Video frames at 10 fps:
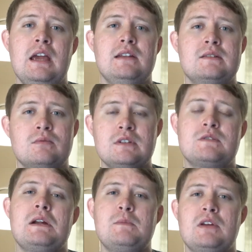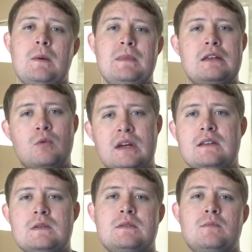and is really trying to become the quickest,